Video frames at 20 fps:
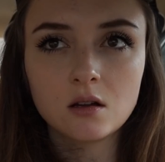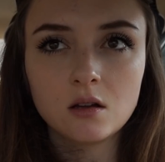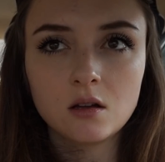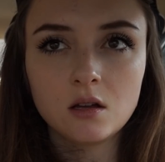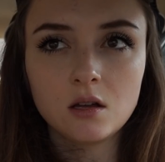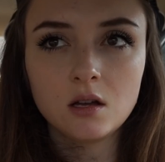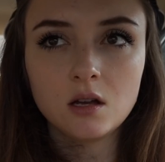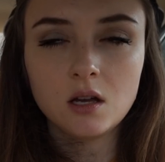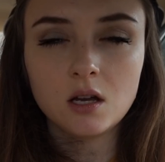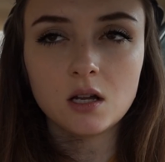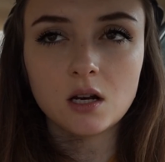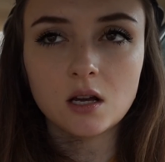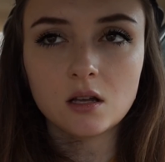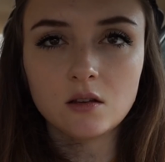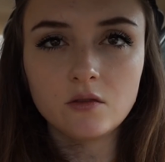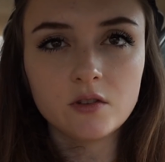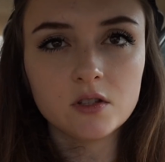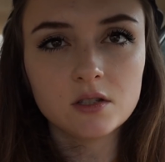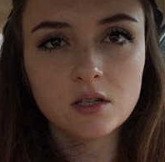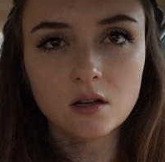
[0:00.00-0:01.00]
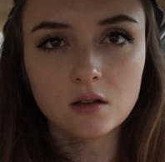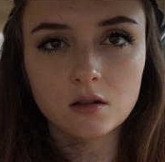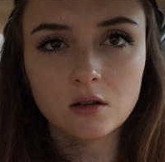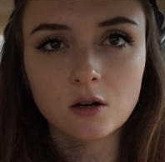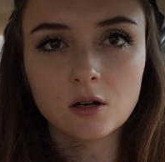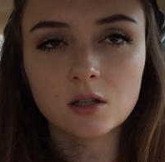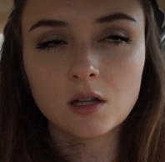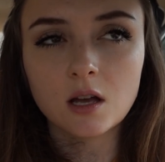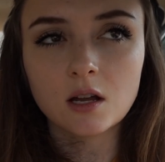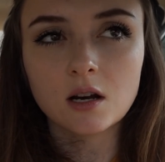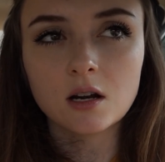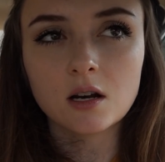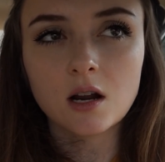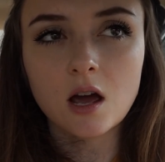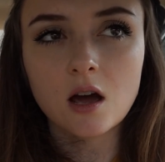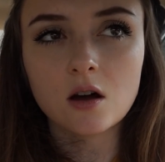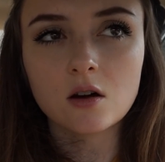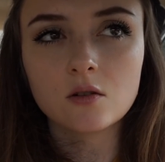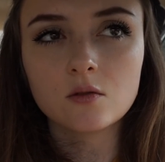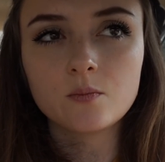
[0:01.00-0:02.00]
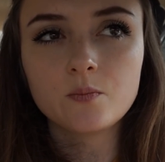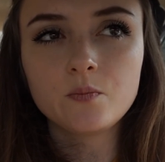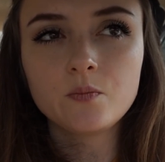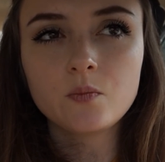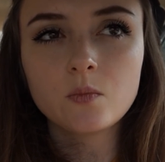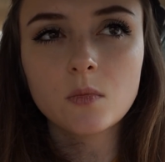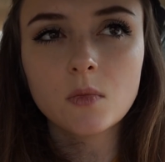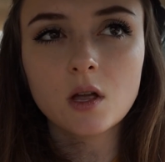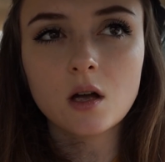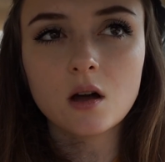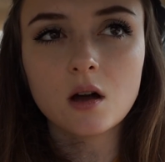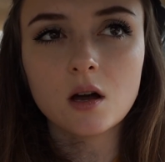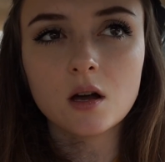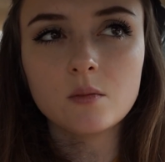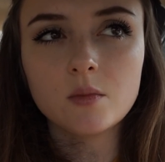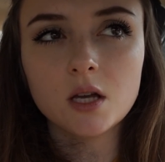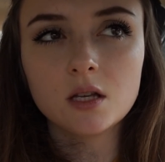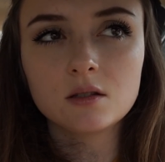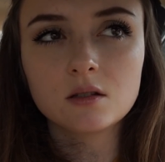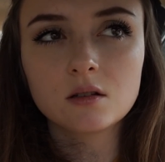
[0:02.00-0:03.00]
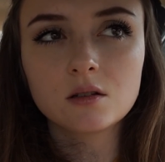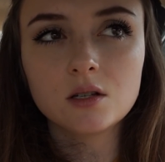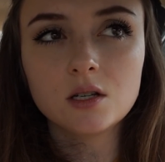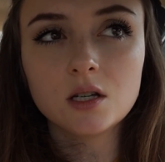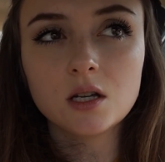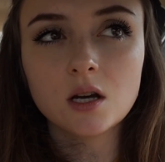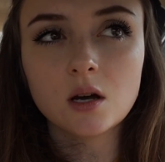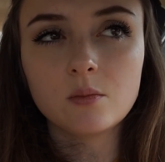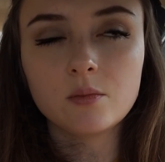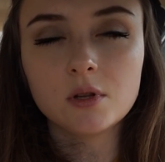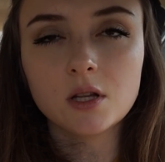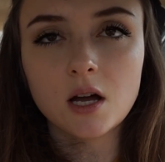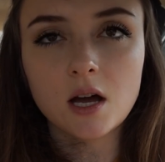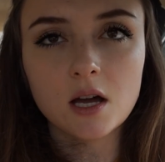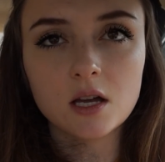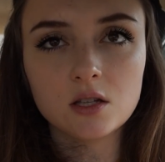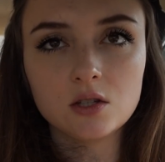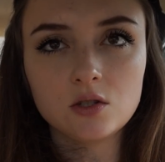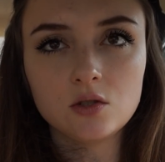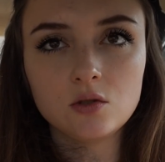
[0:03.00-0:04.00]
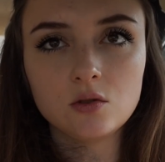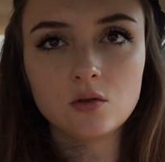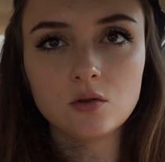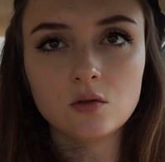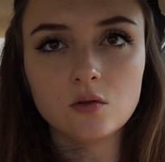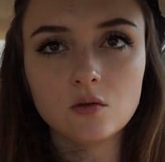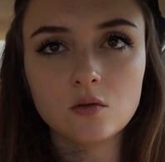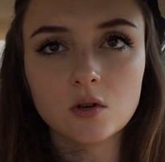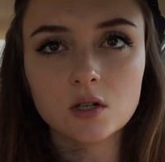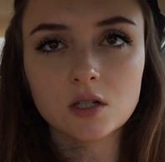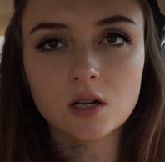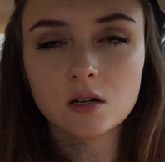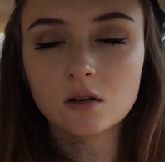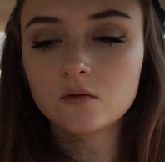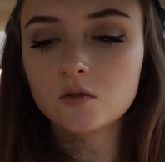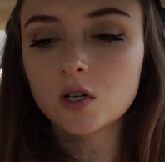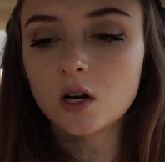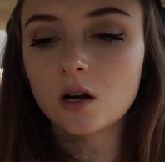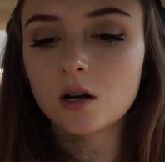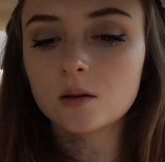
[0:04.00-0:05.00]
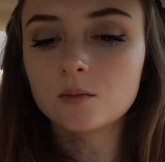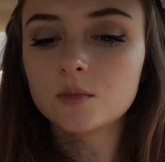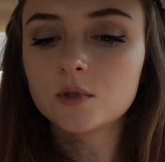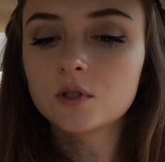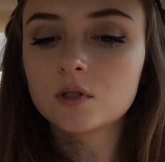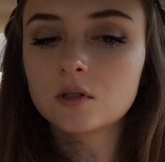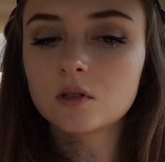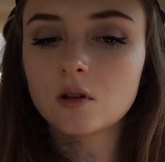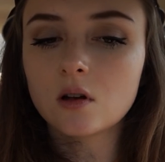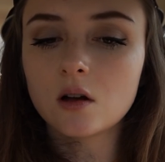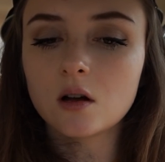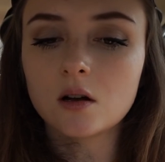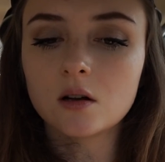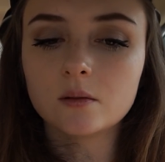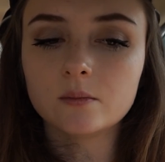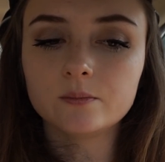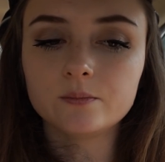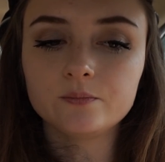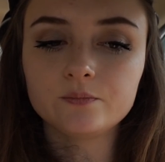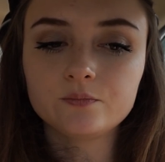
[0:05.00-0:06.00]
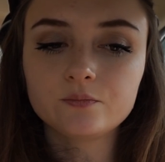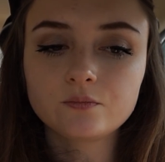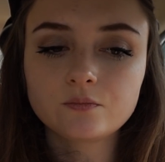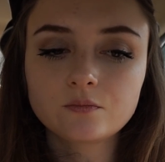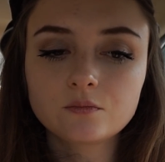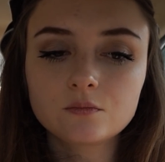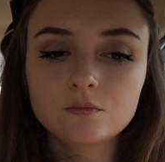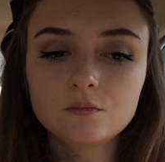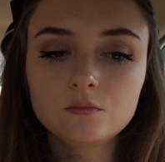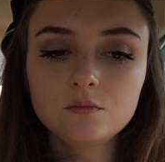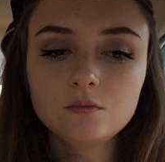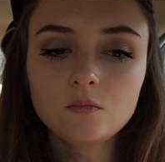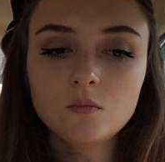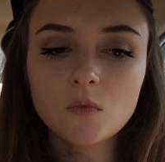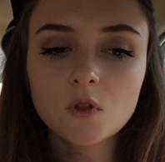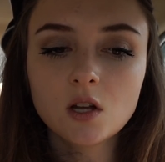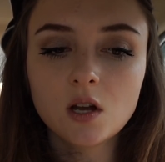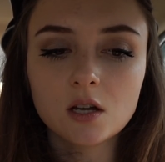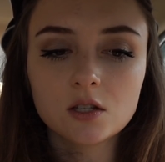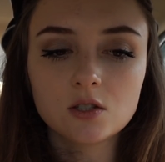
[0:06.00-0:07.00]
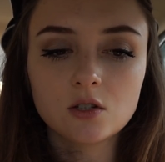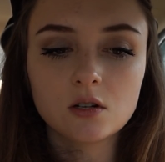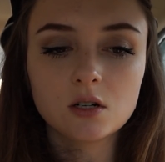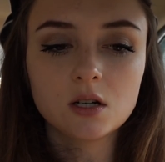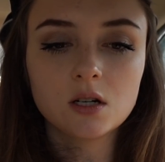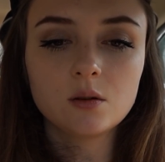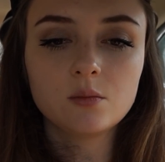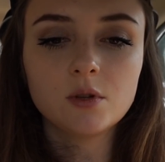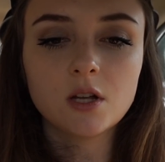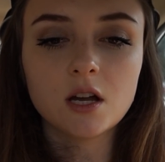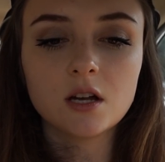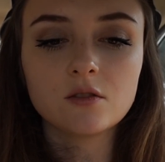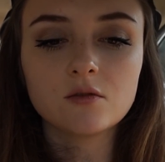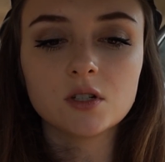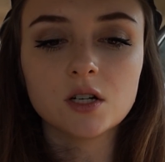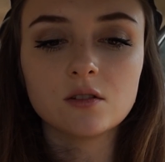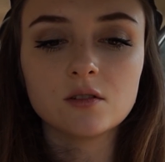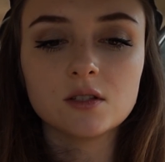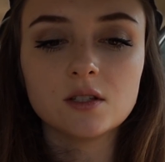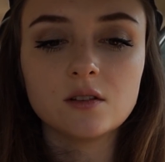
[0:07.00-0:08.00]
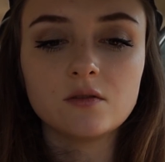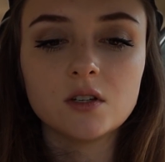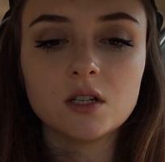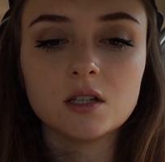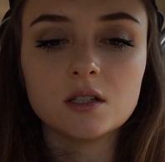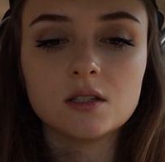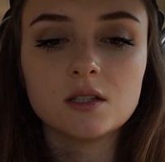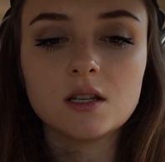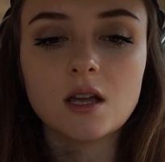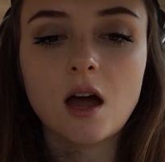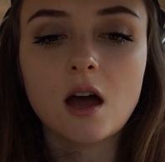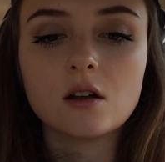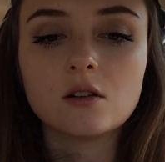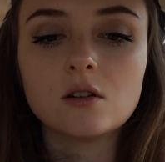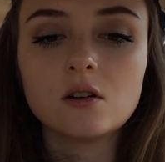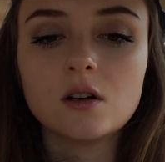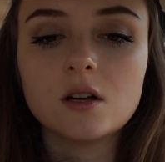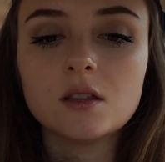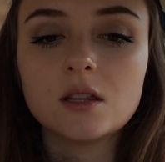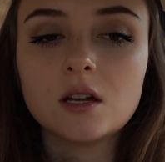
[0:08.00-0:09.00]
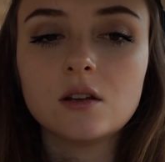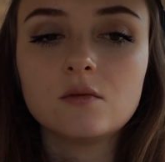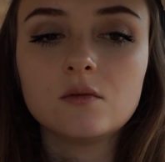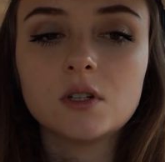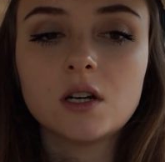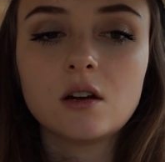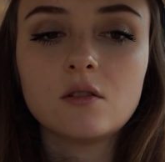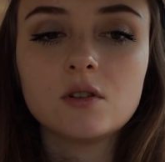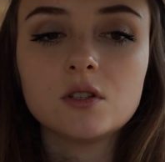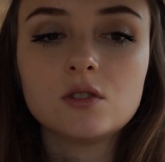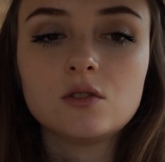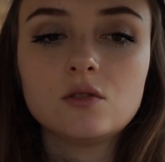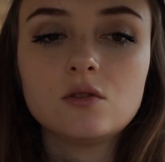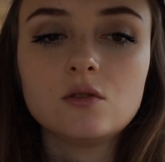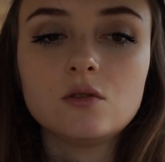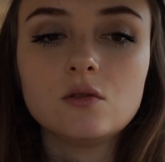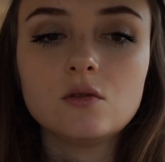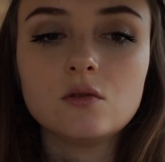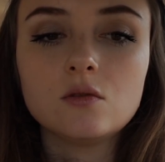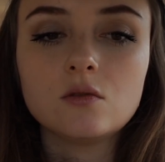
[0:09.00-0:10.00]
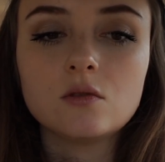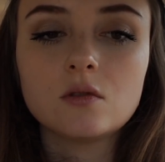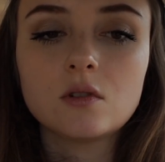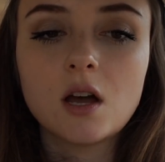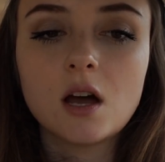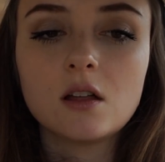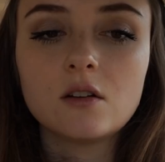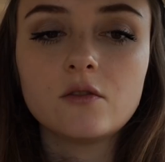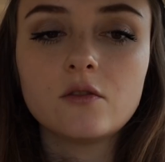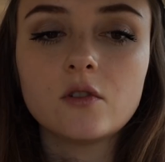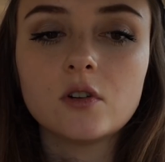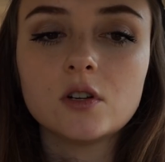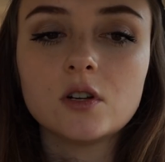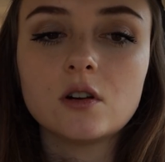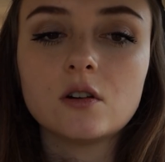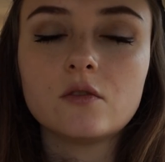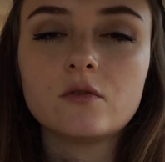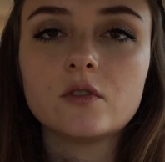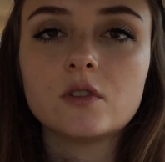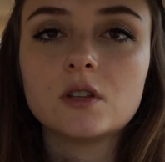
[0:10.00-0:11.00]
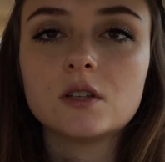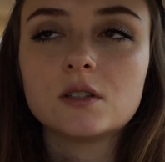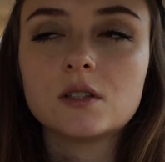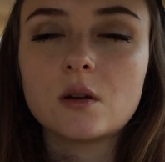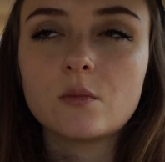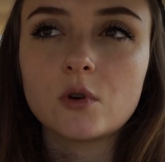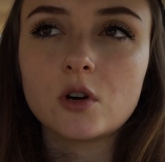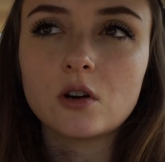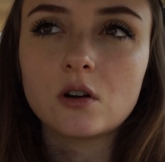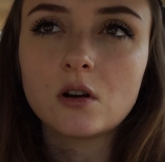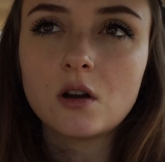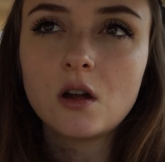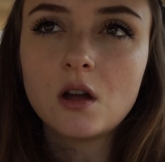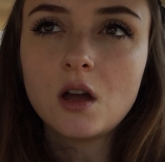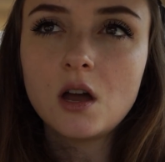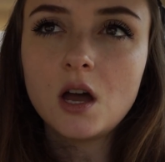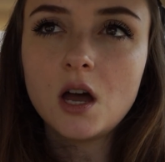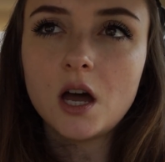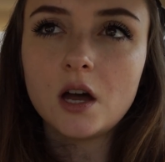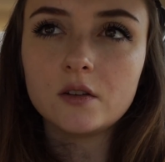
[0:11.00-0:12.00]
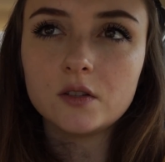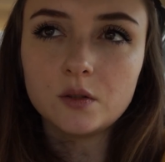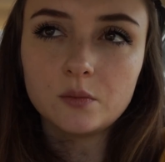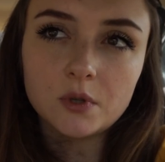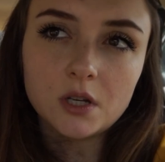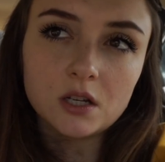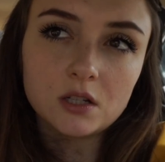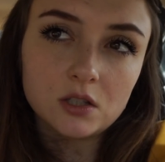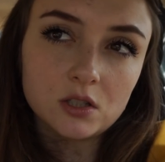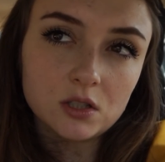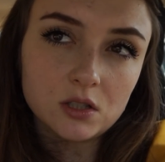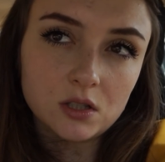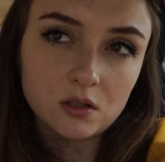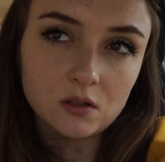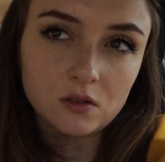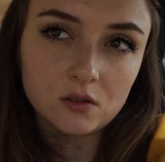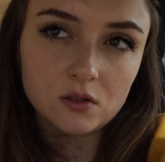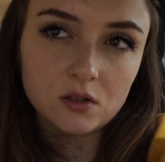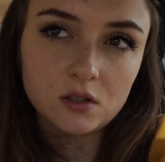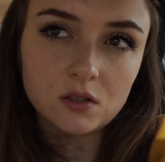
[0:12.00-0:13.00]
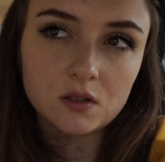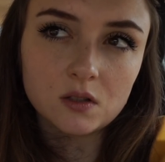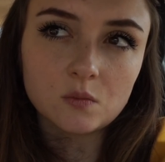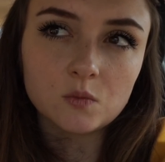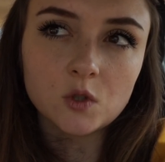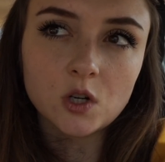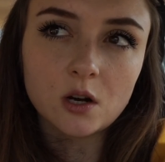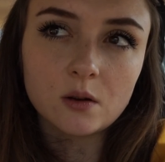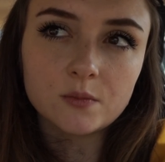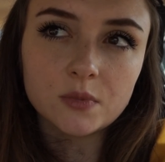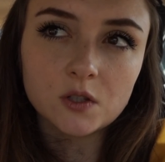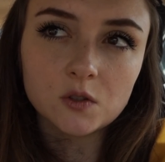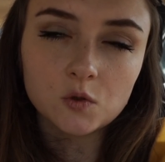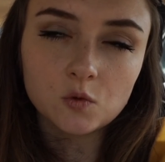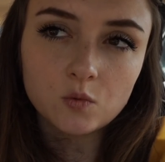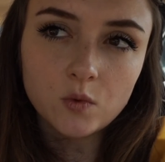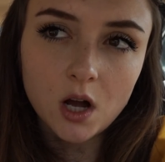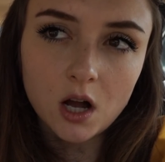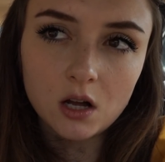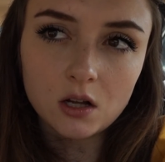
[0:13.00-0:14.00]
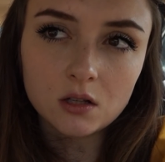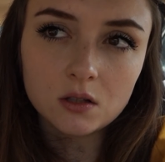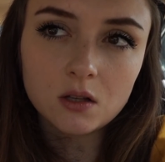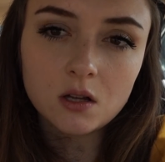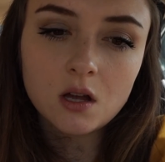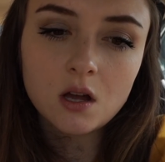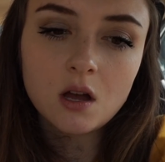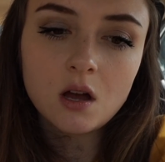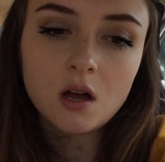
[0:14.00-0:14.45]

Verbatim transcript: and I live in South Carolina now, I basically applied to a ton of jobs. Um, I started applying when I was living in Seattle, and then when I went to California over the summer, I was applying to, to some jobs as well.